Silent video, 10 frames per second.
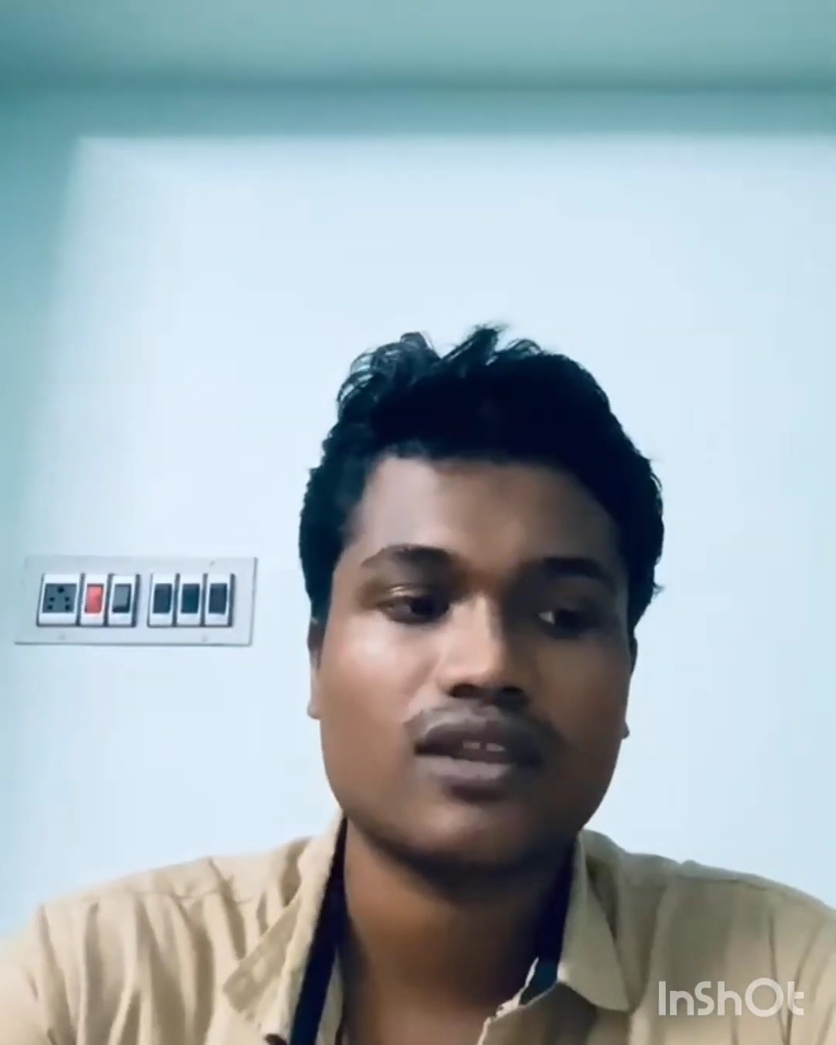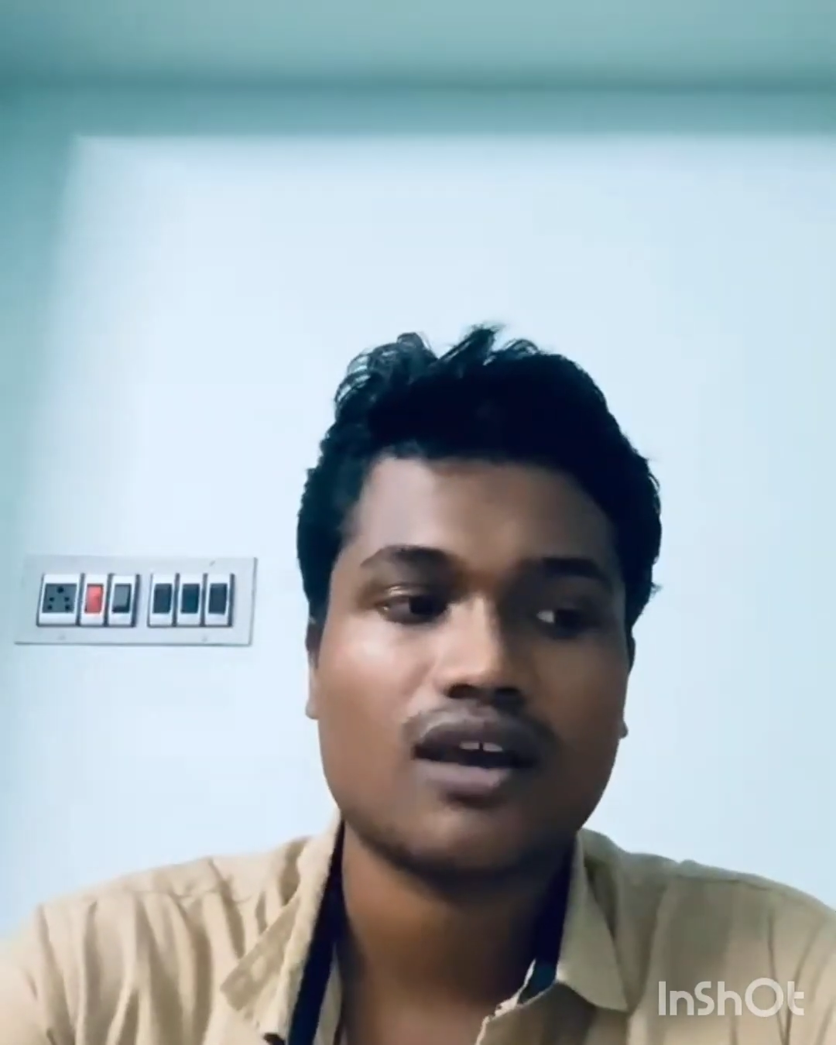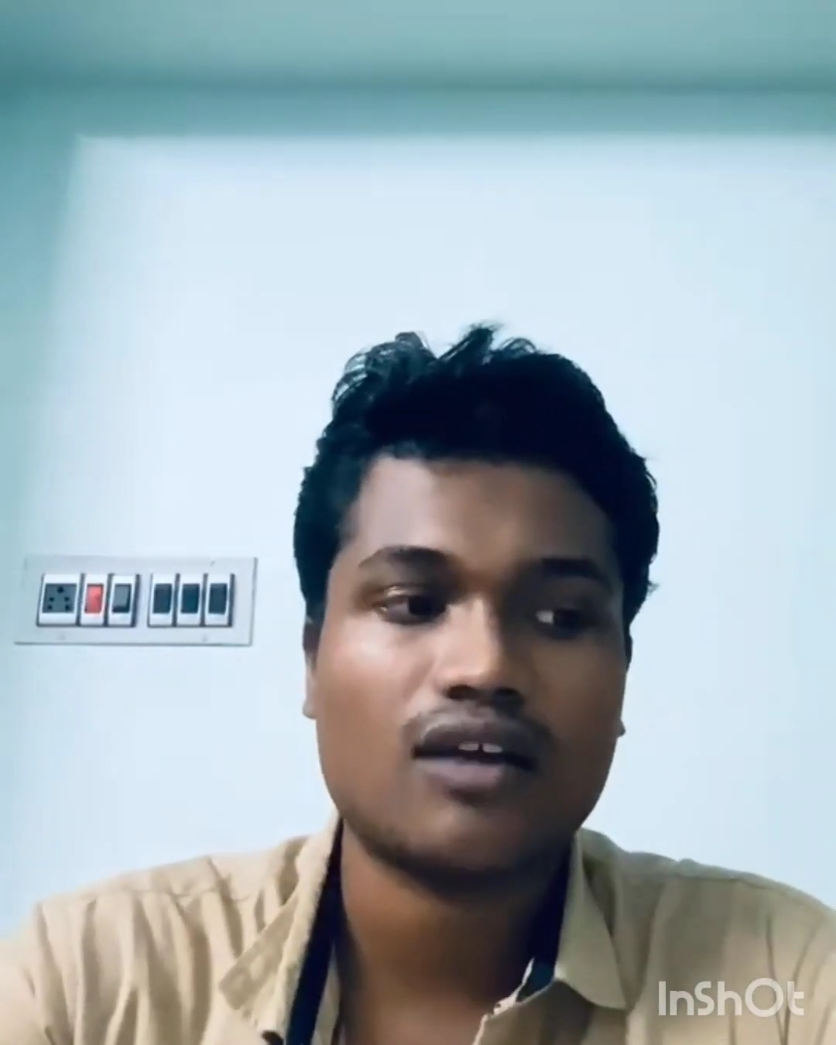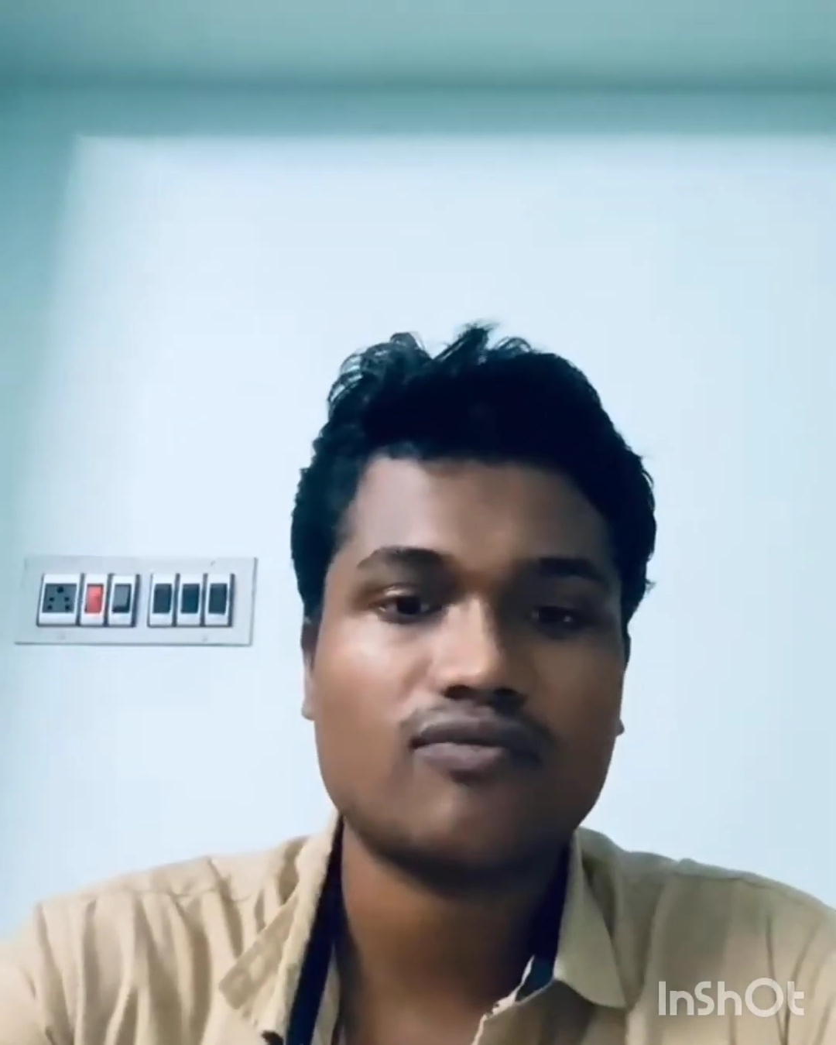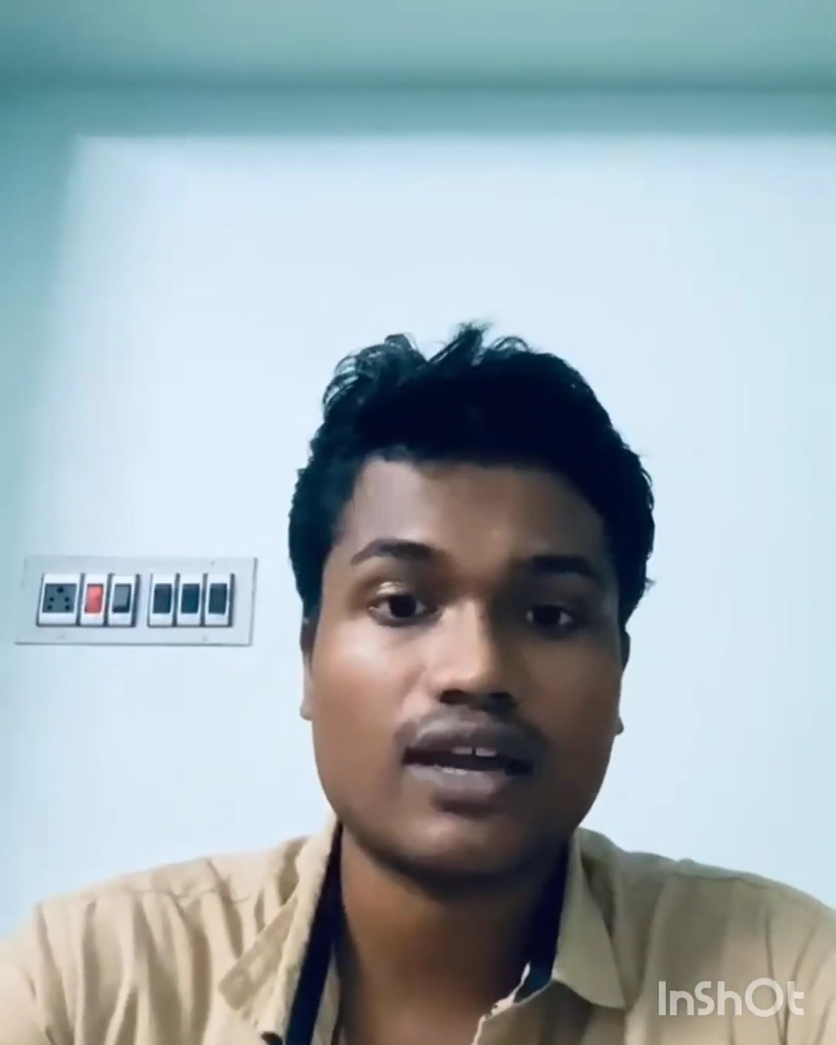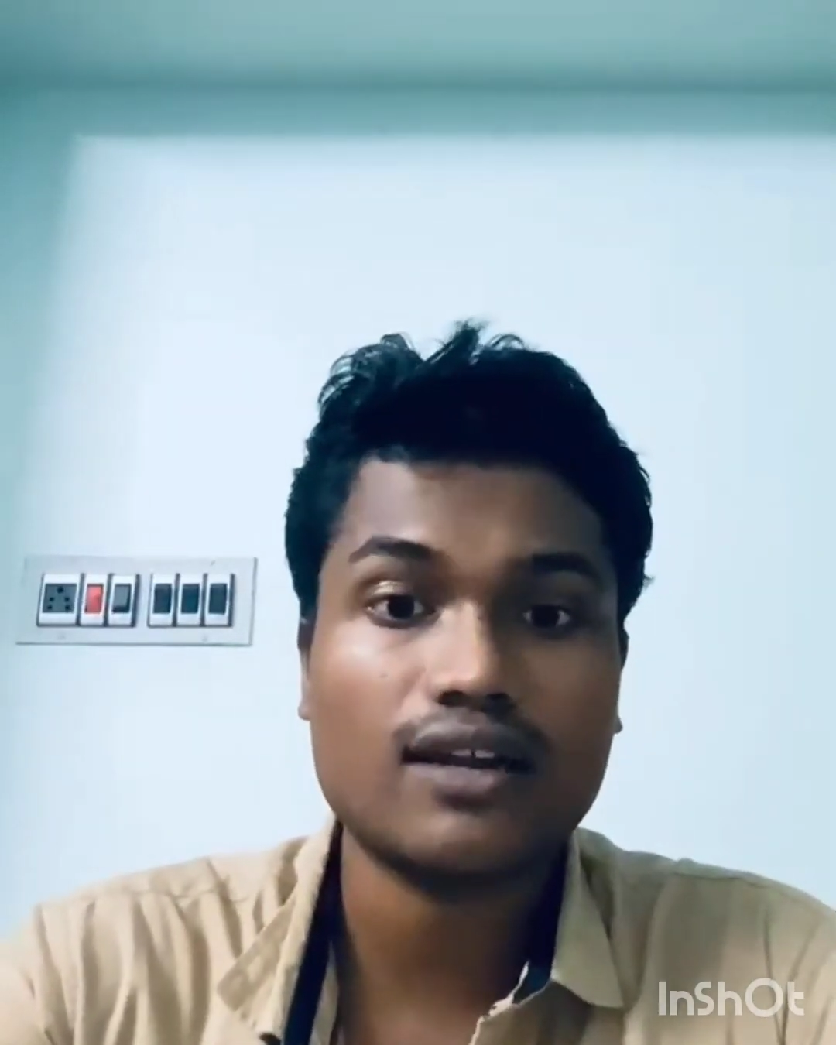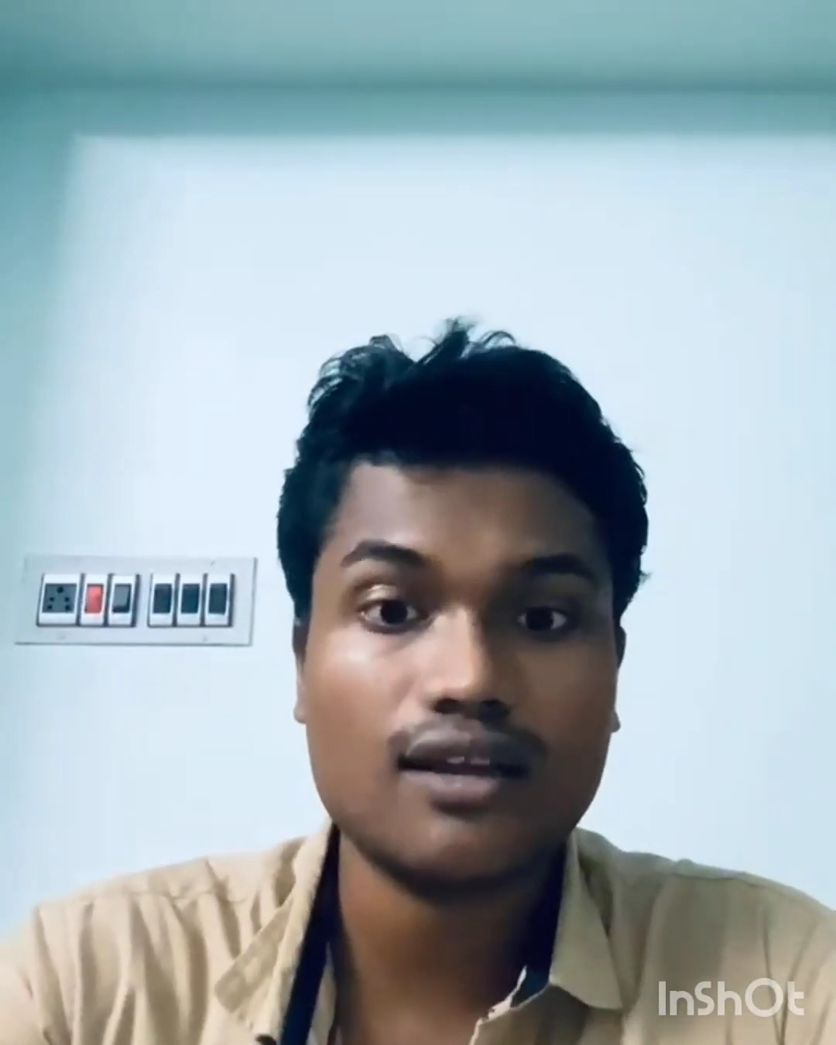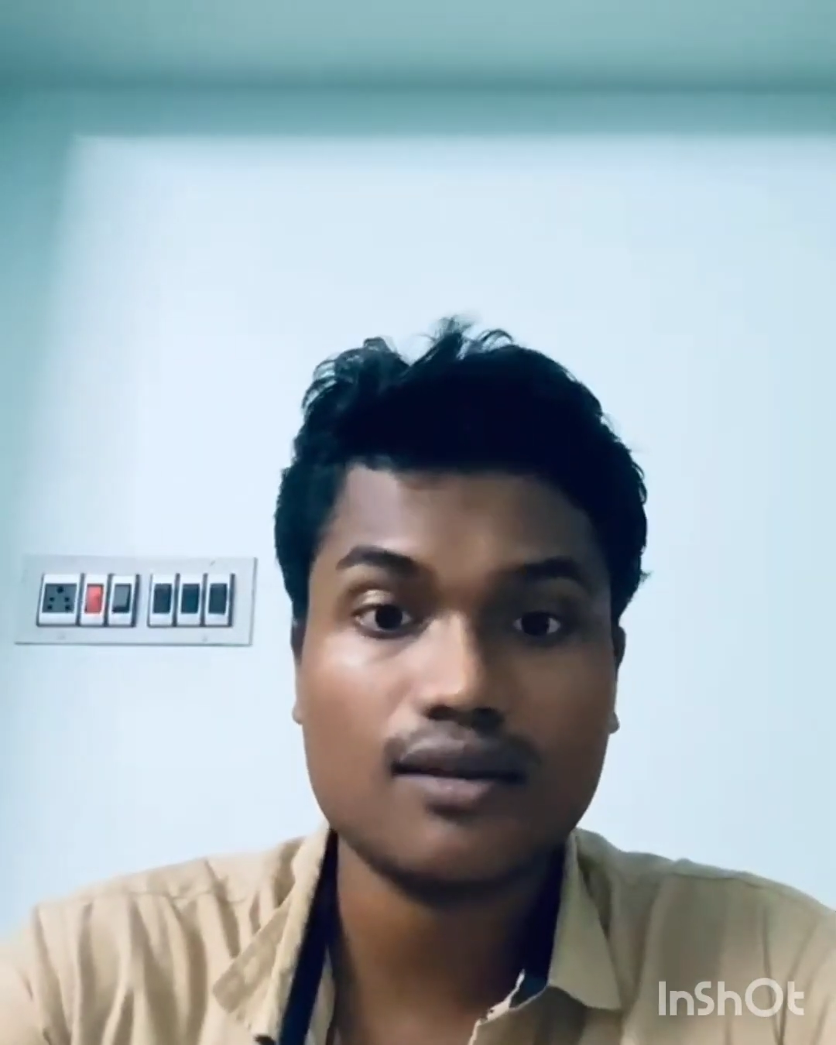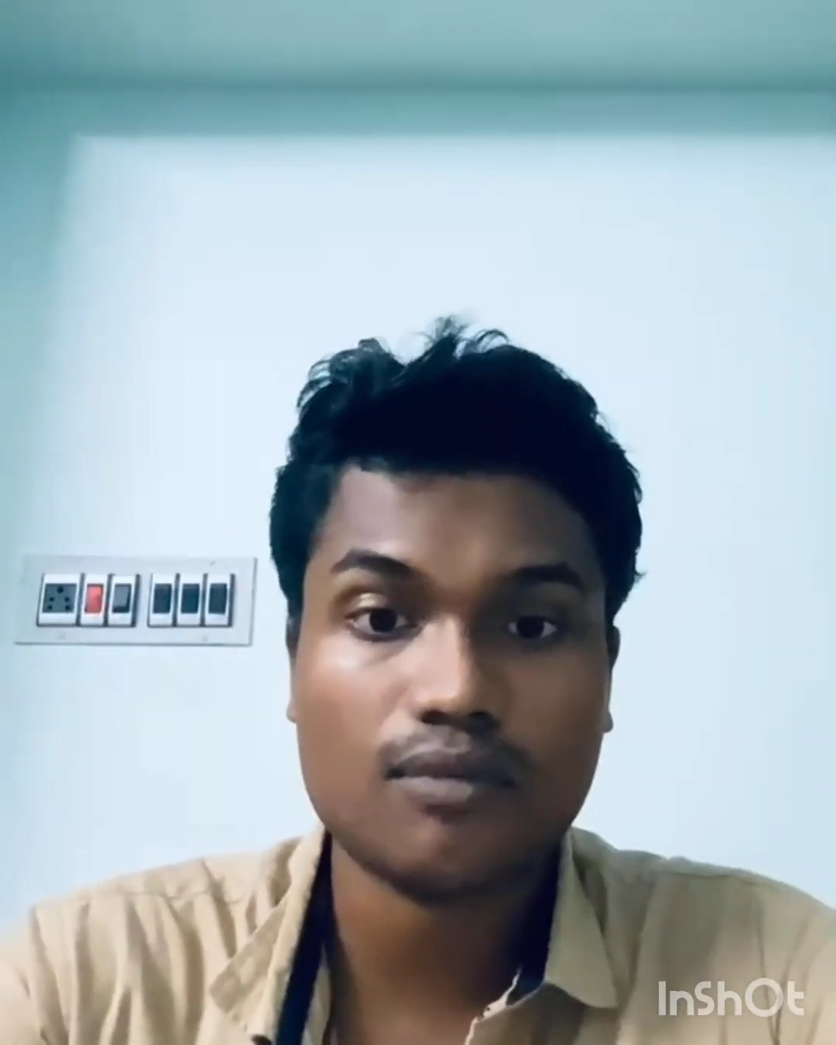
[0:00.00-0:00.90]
and finally in